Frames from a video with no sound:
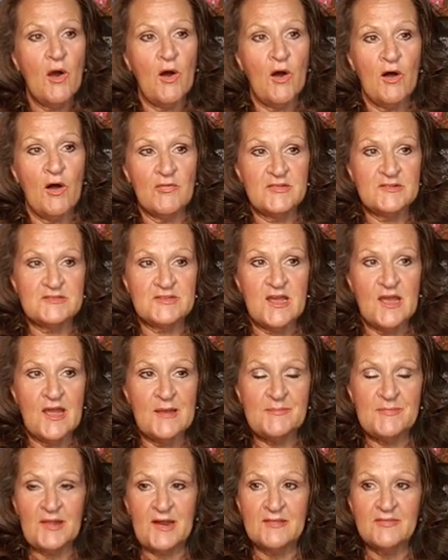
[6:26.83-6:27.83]
all the
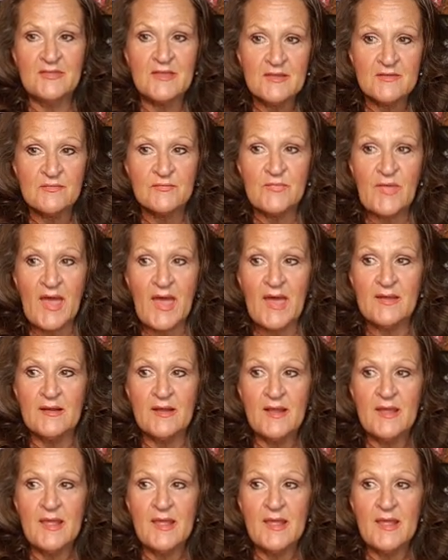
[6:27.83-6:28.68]
time that I think that